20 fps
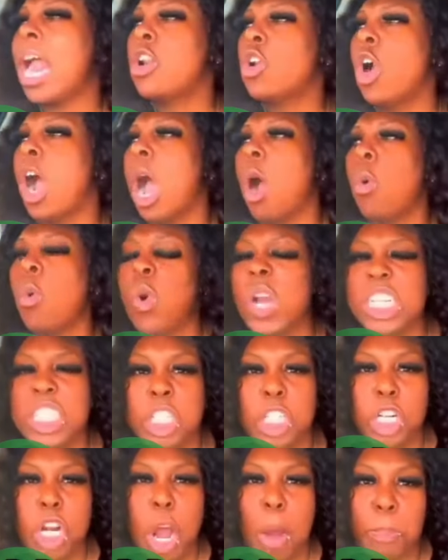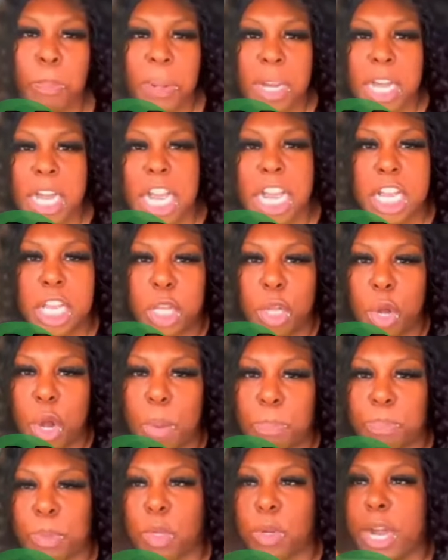I know I wish Duppy dig
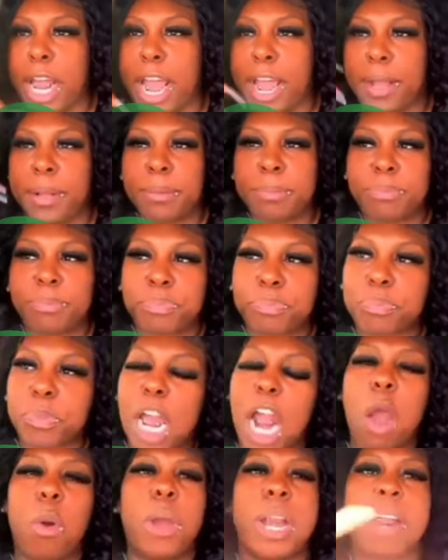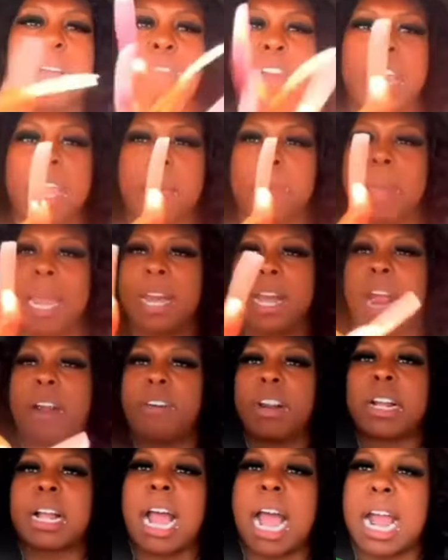you up today or whenever you make
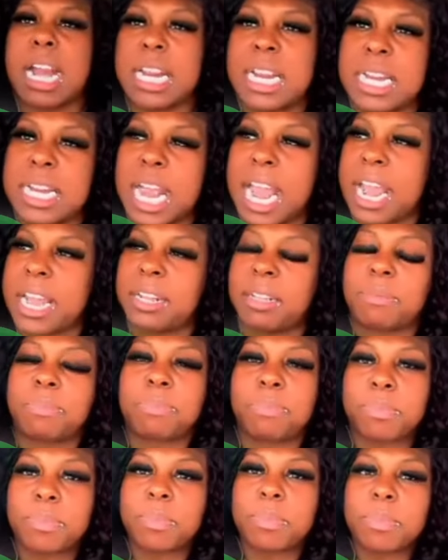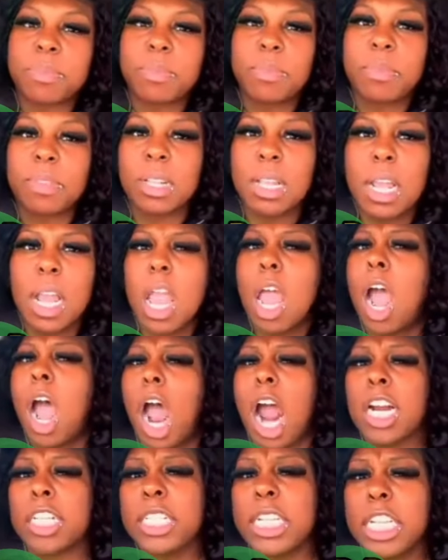that recording there.
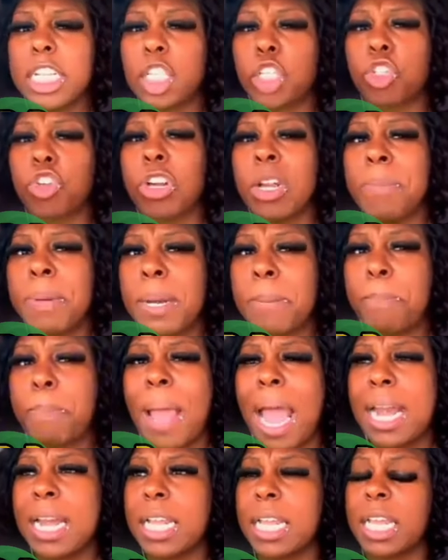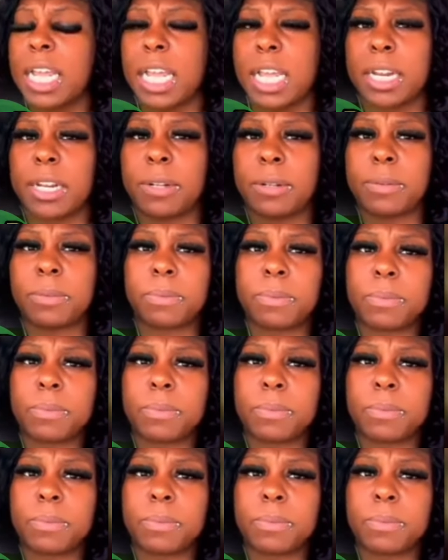Auntie, it's screaming, panicking.